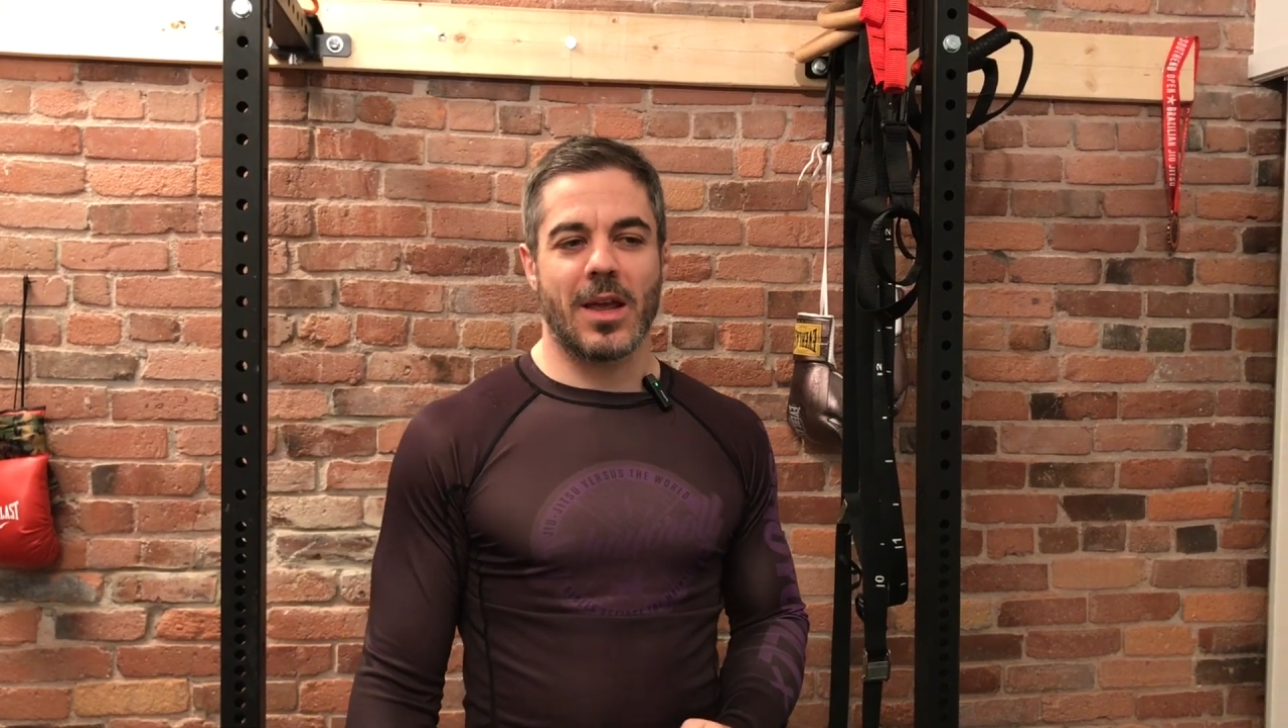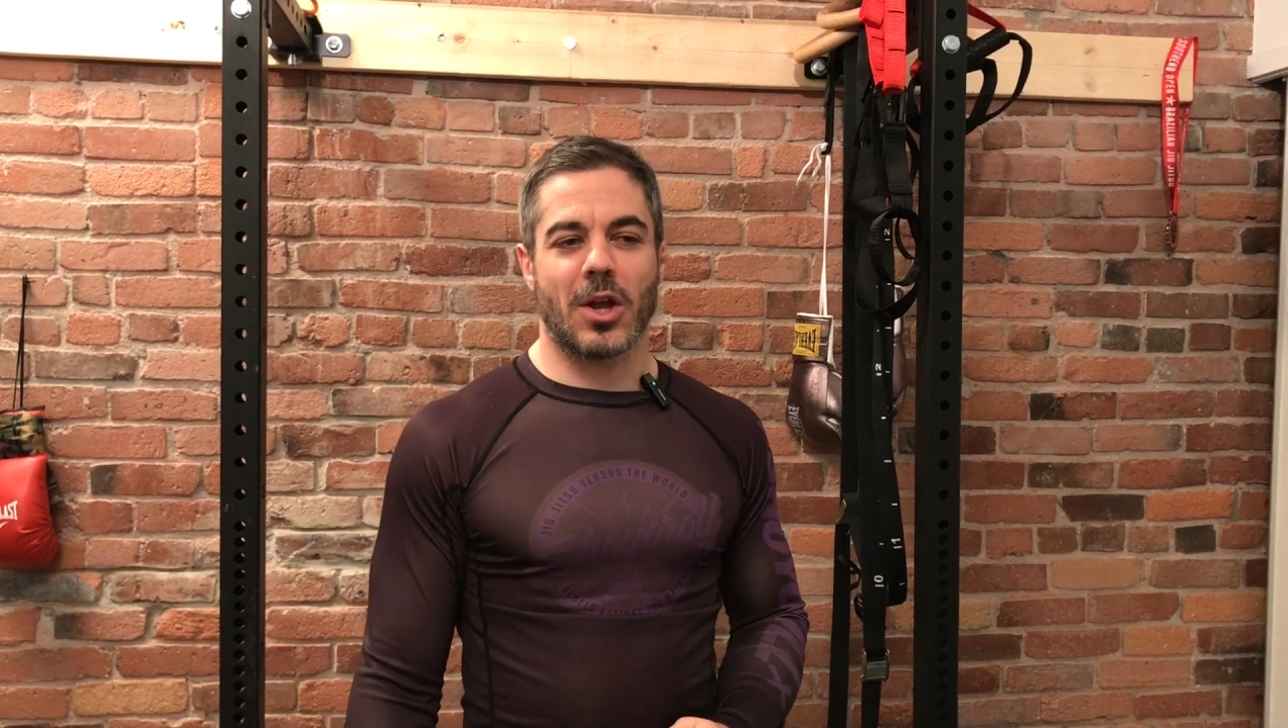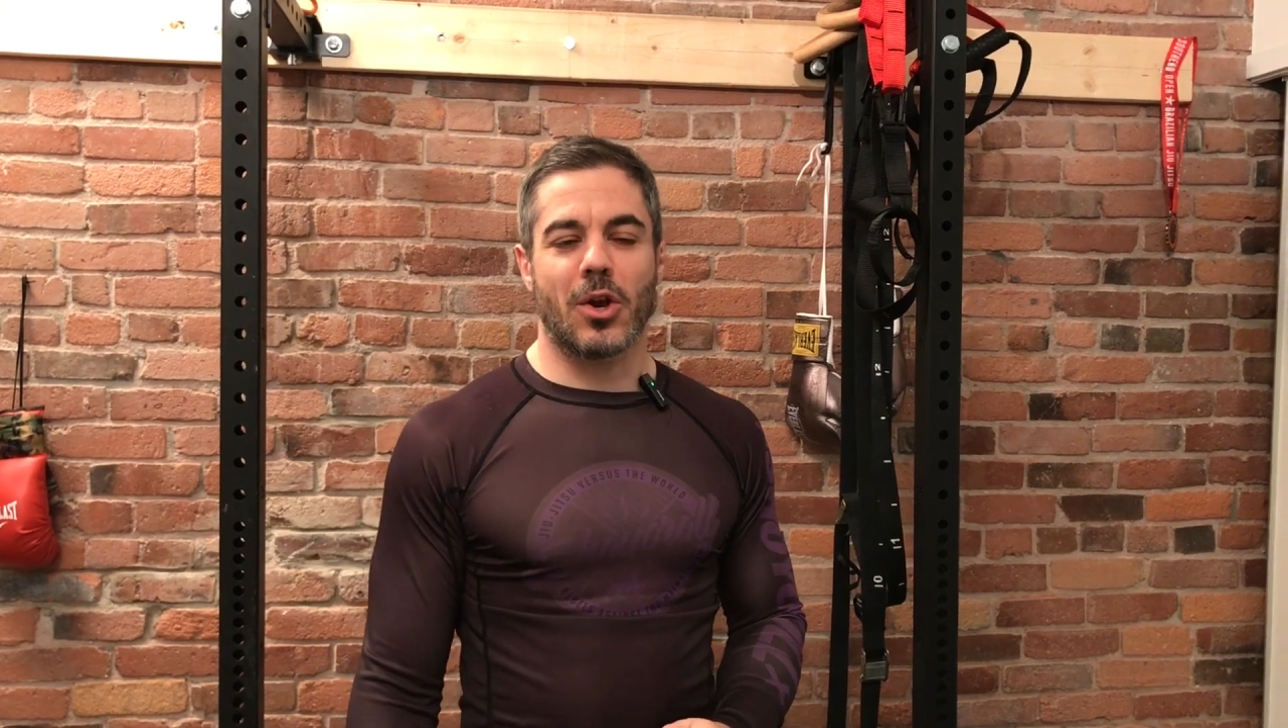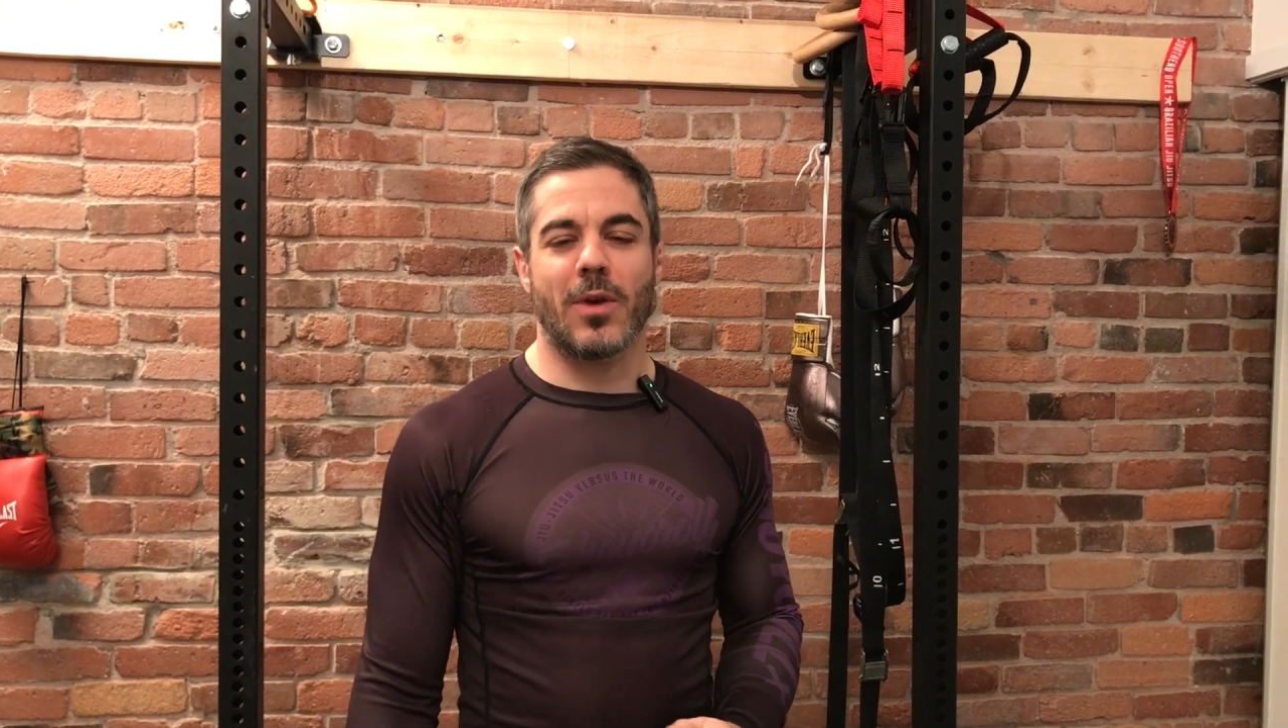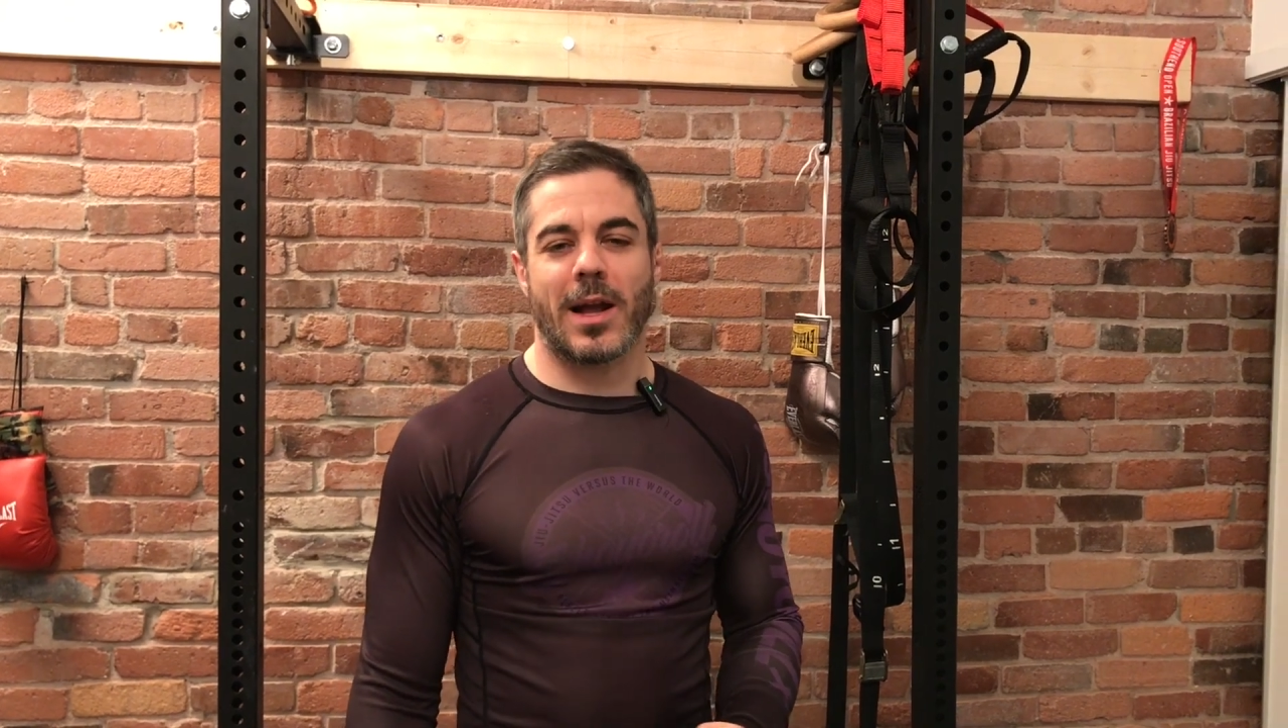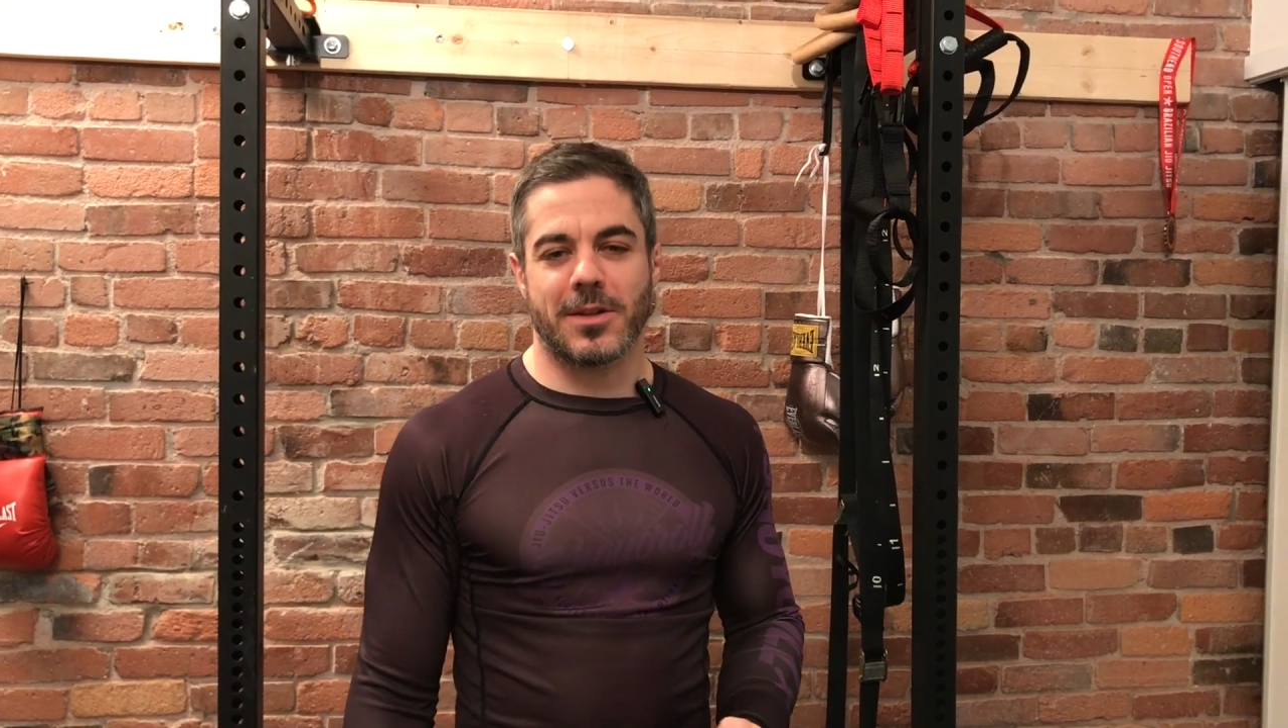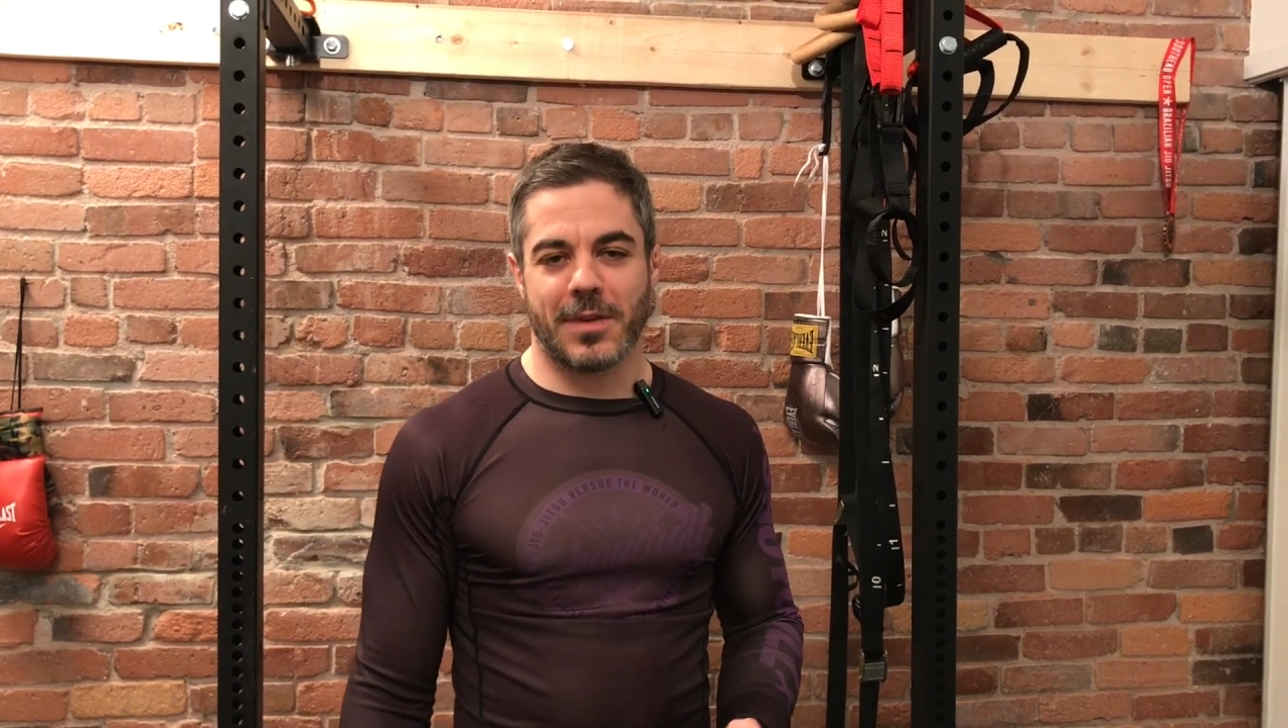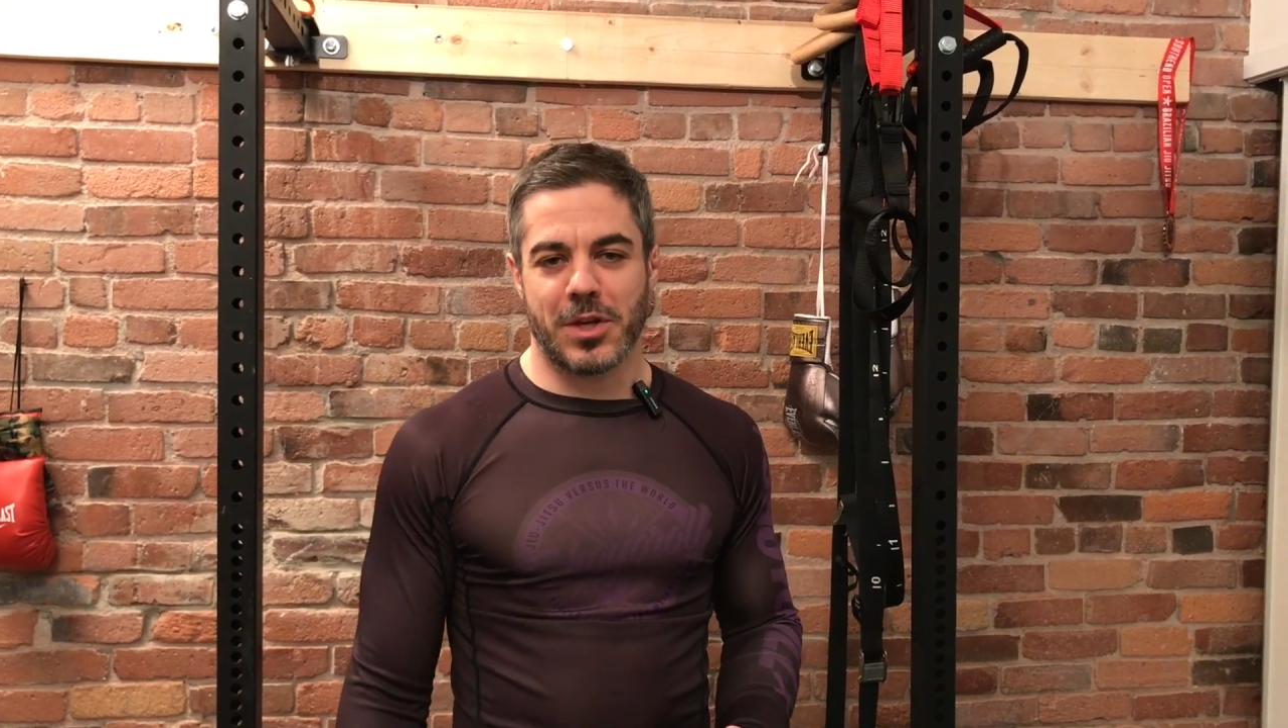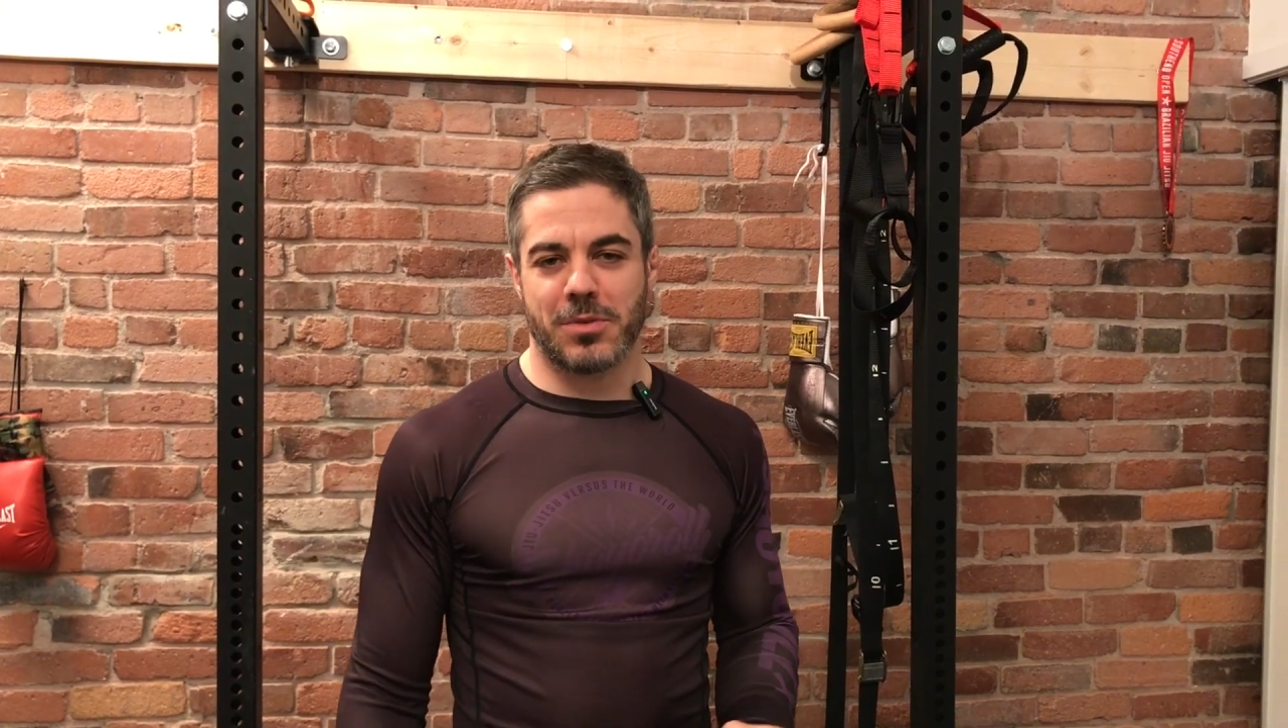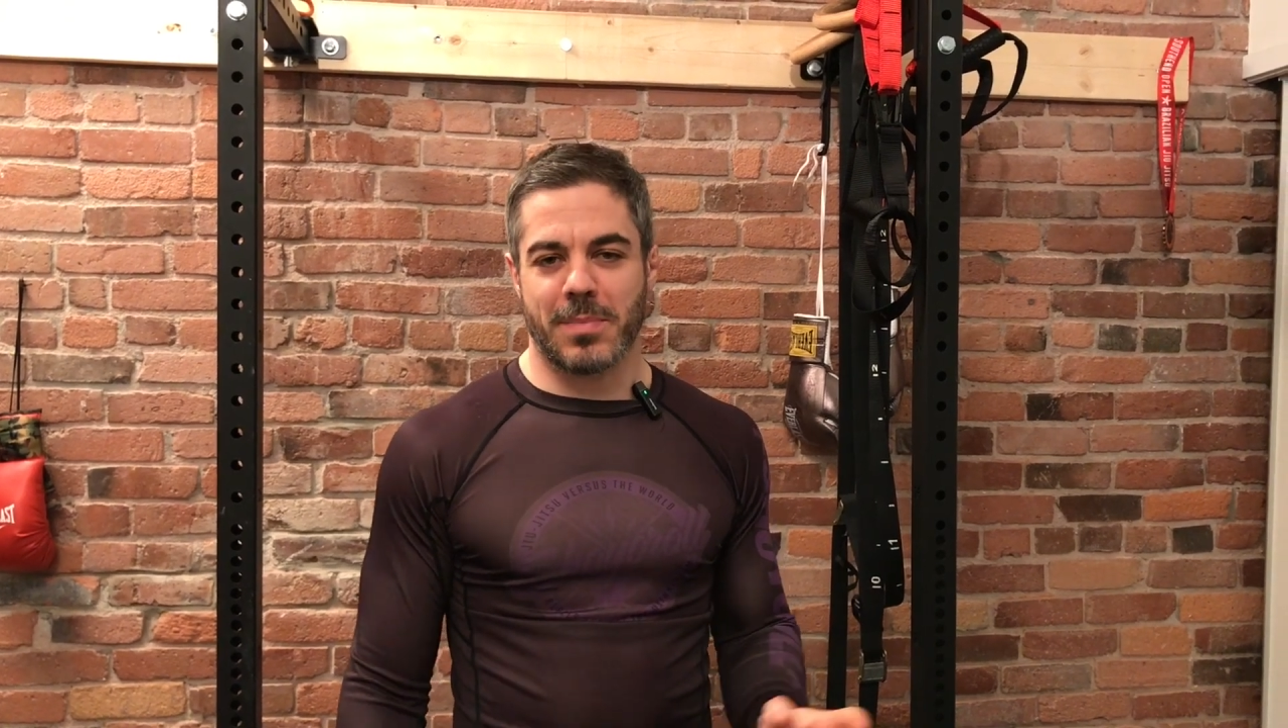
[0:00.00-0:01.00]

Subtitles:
Glute activation